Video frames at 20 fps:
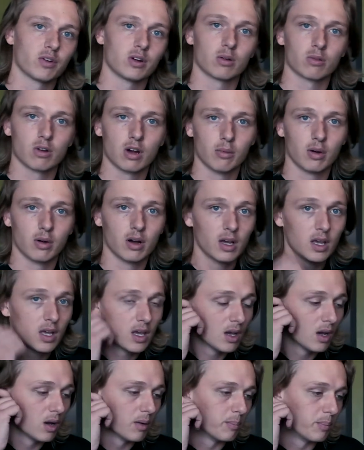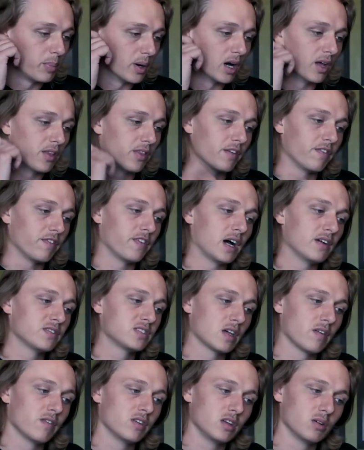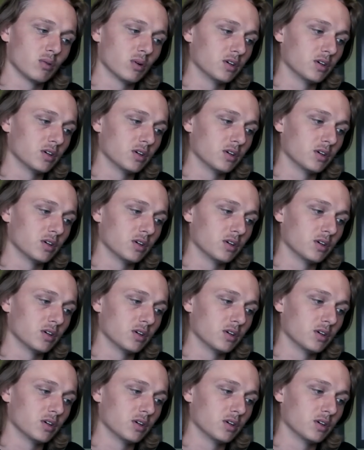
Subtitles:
and aroma, but the 570